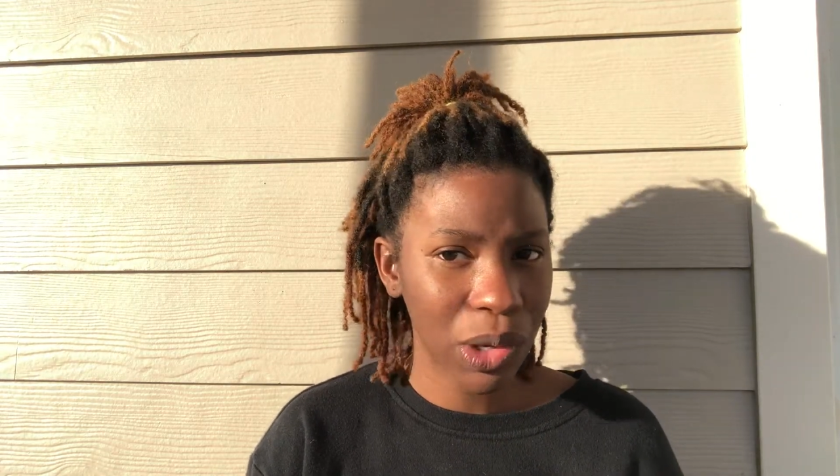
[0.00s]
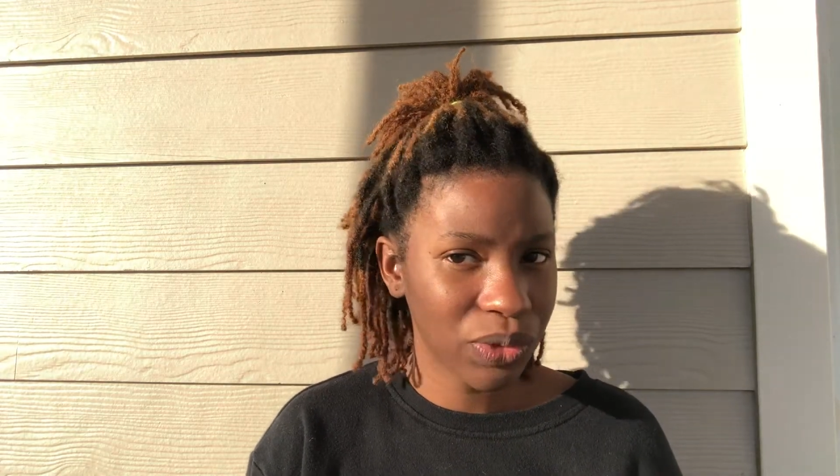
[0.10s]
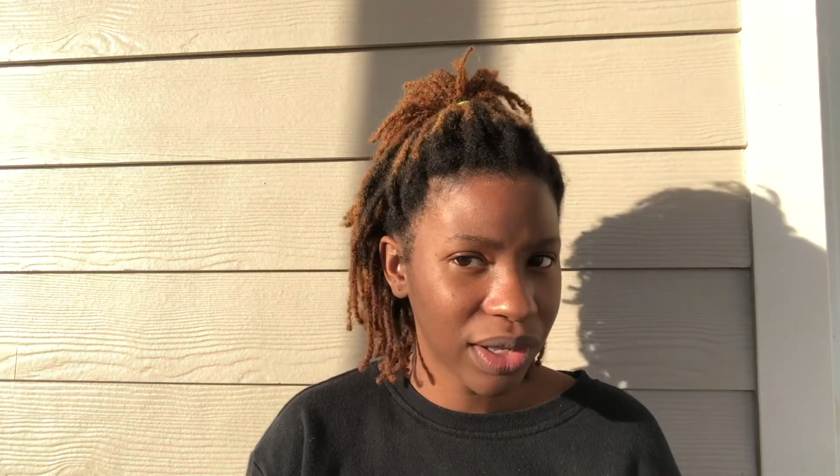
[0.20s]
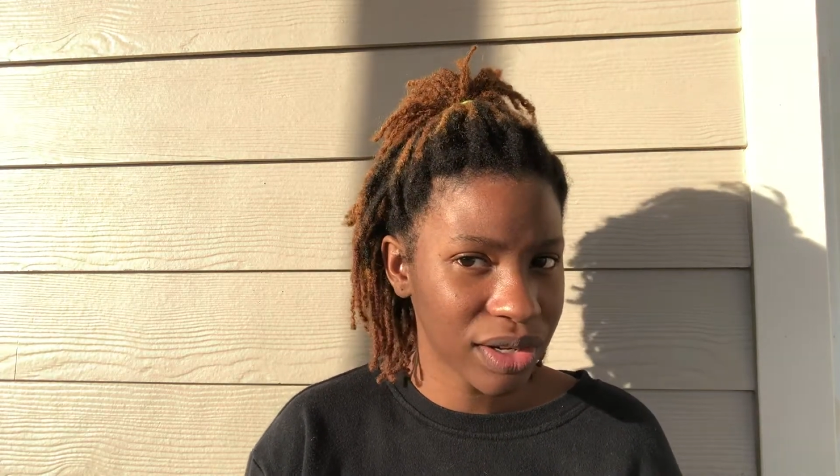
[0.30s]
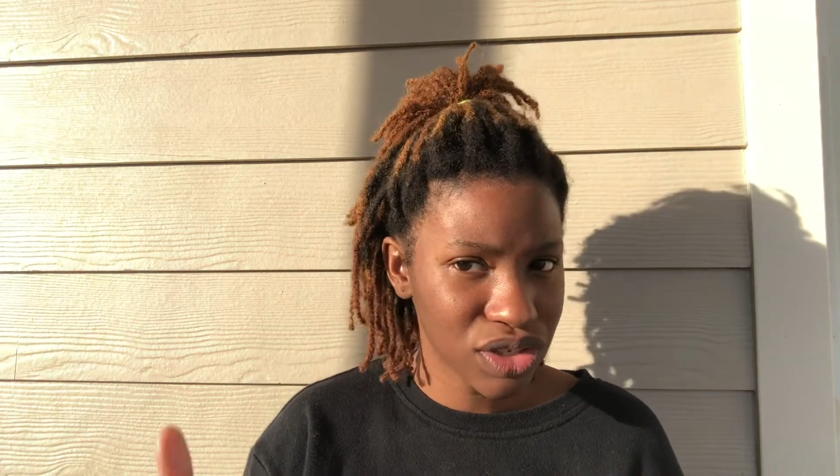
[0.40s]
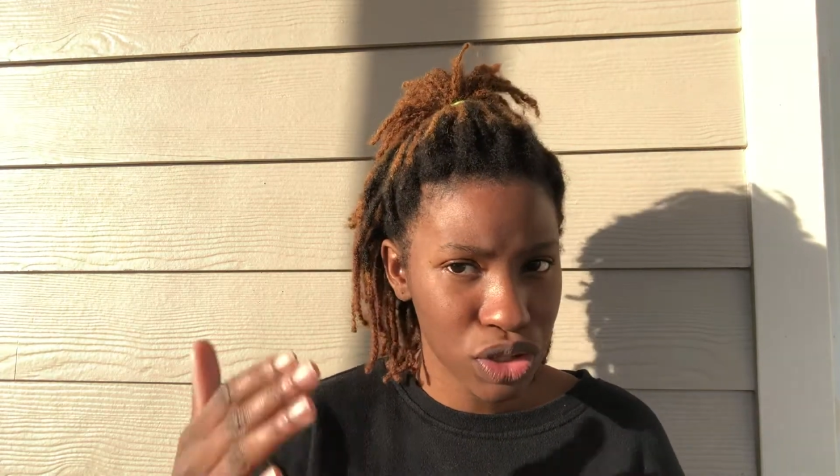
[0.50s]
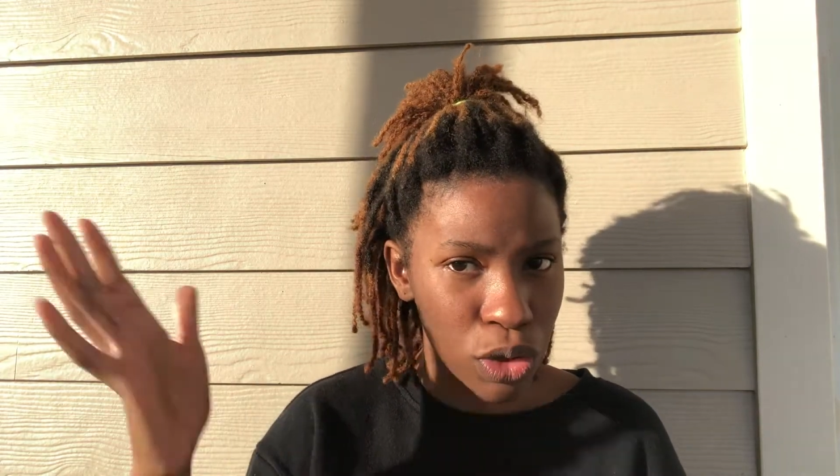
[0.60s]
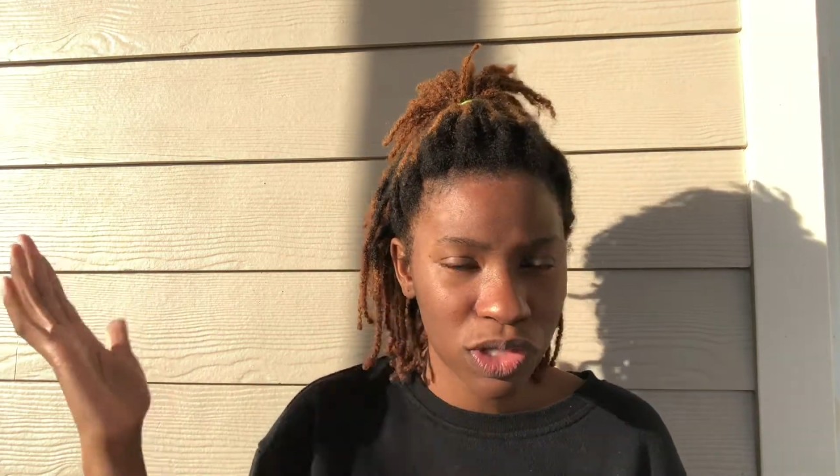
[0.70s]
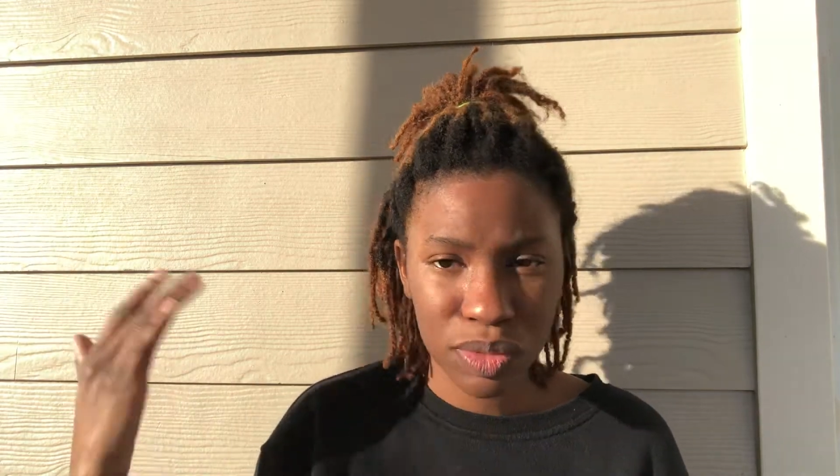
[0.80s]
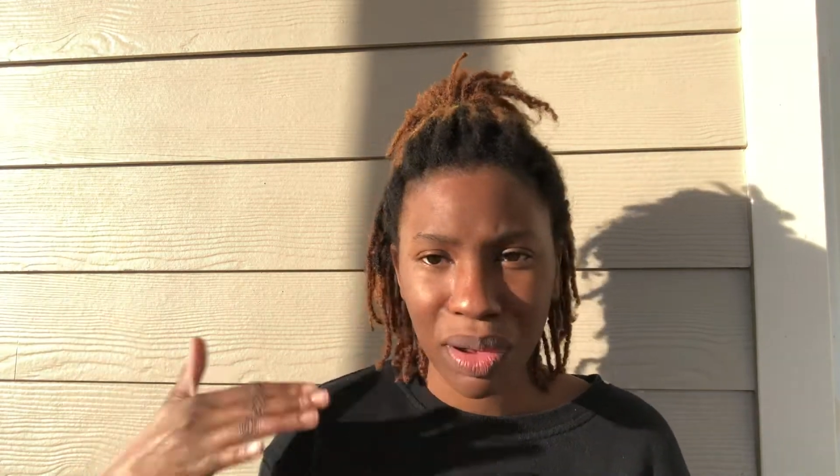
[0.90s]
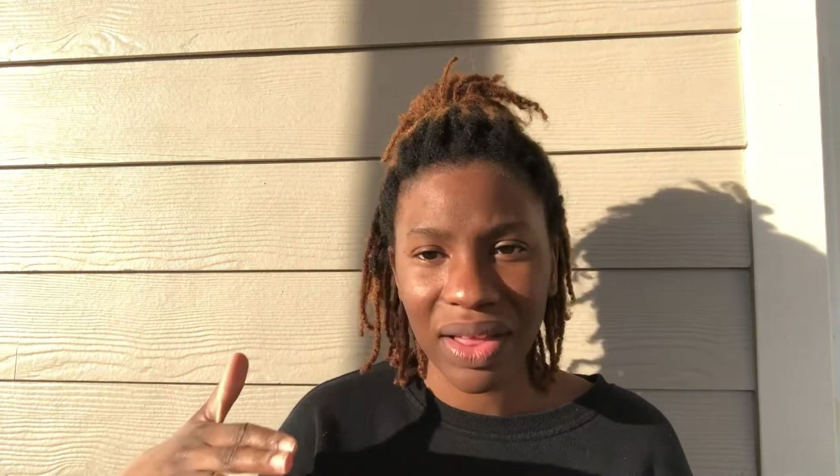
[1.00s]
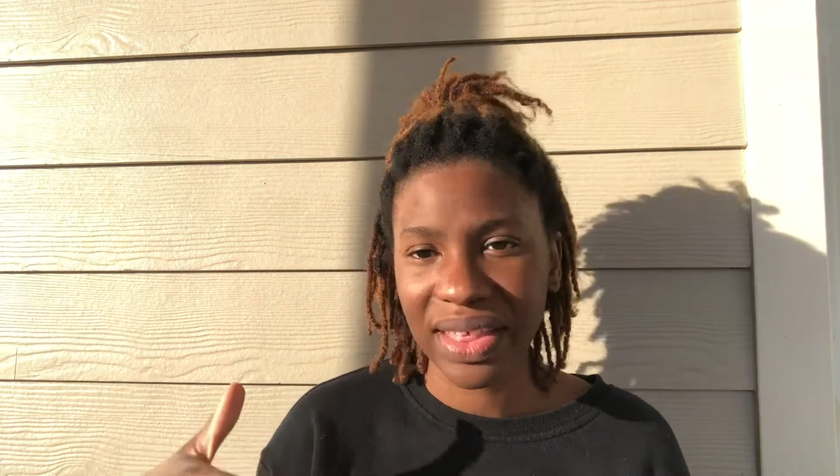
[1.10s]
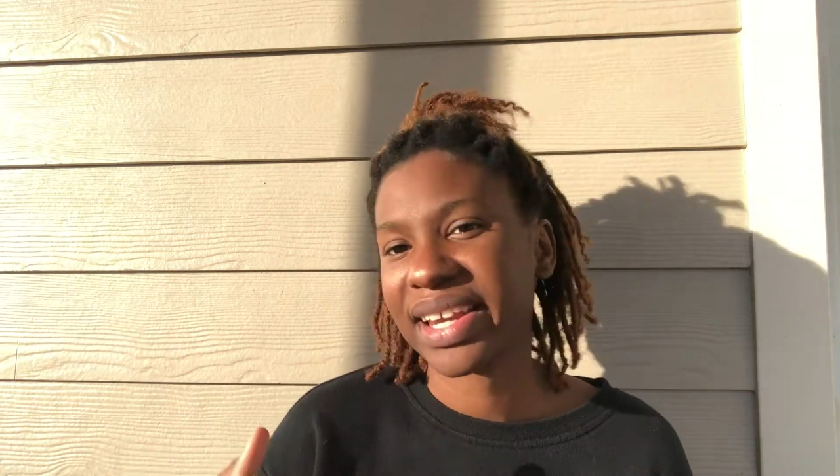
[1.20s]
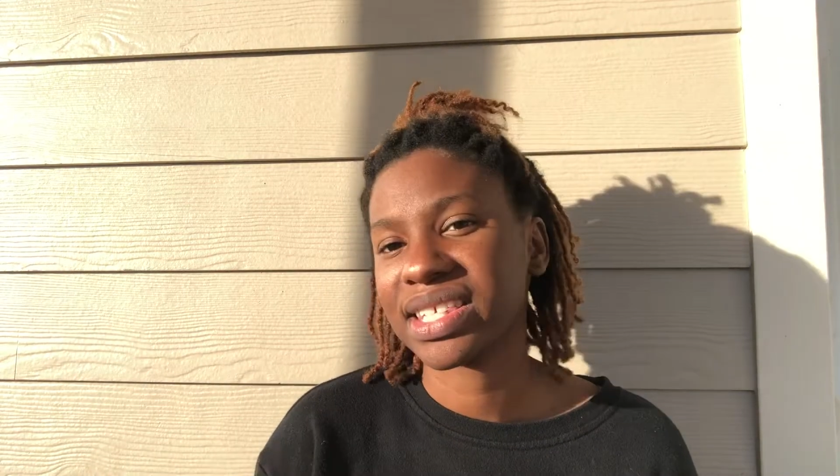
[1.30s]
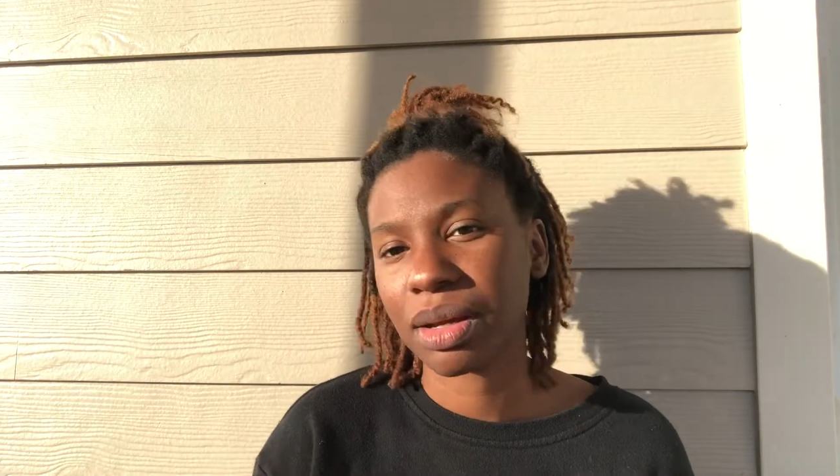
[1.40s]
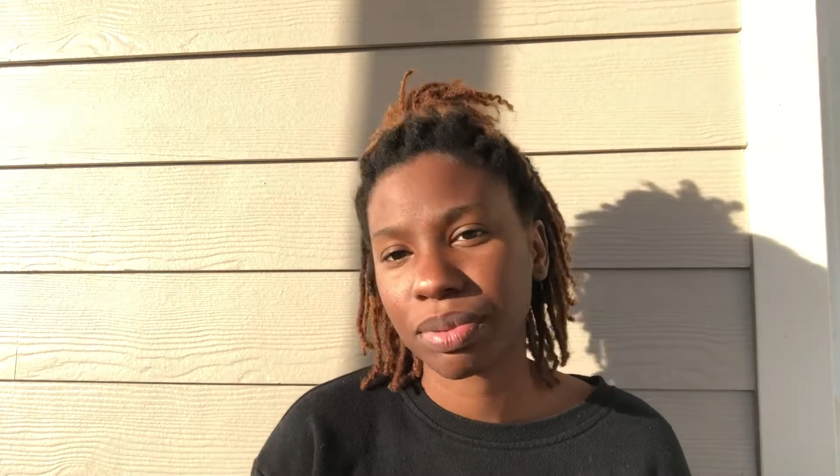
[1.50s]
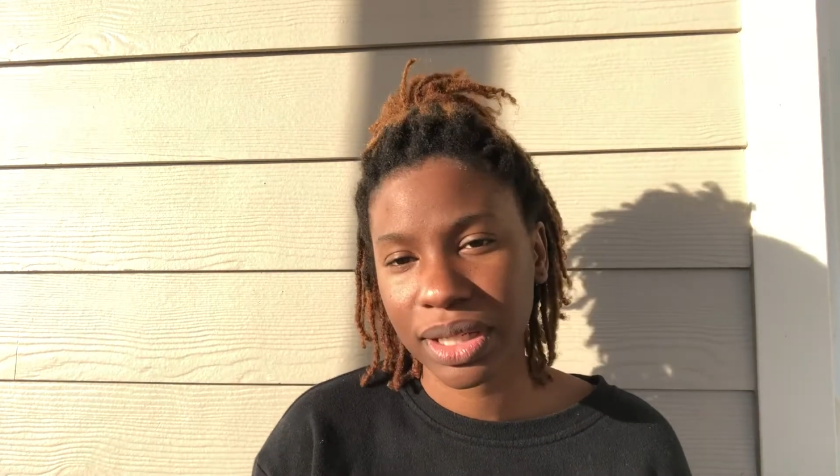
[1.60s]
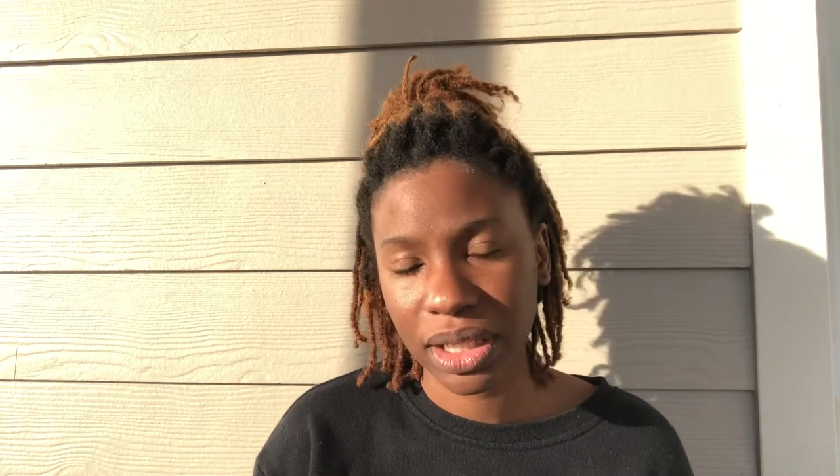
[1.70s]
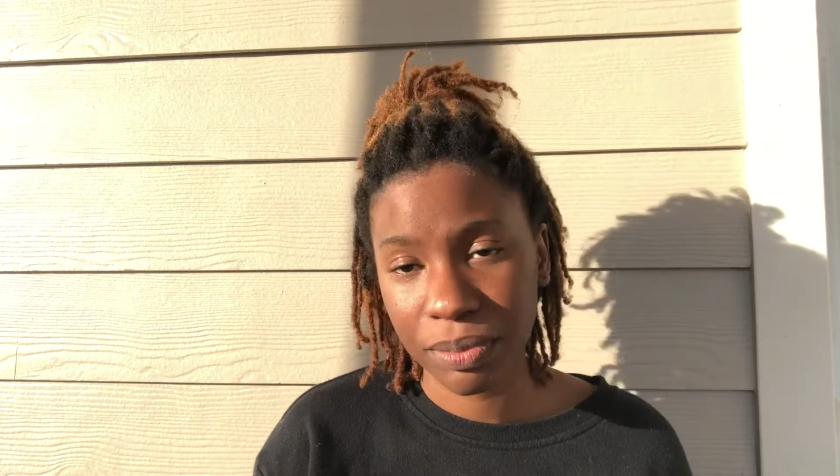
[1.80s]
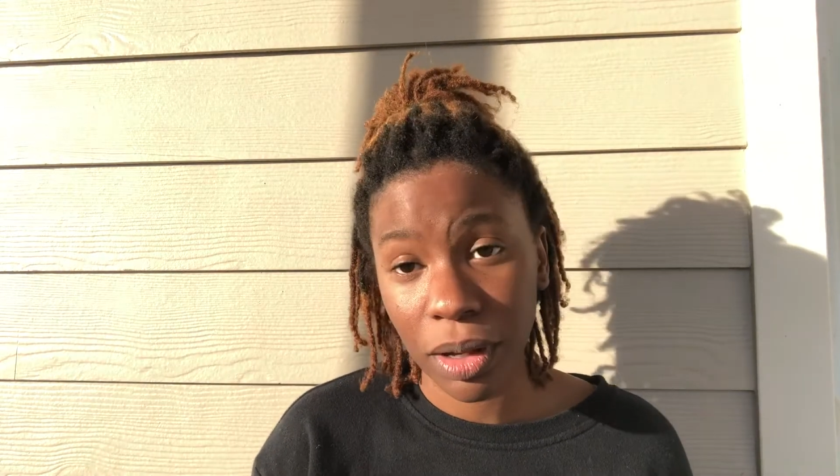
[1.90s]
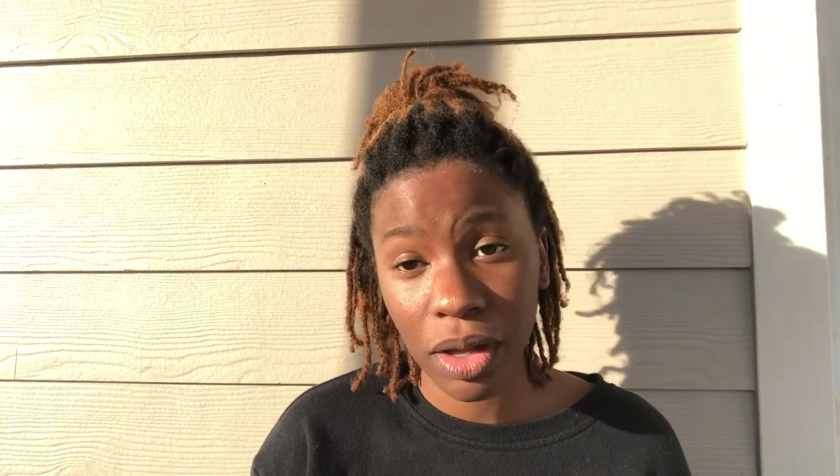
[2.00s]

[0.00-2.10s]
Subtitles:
there's no spot that is completely bald.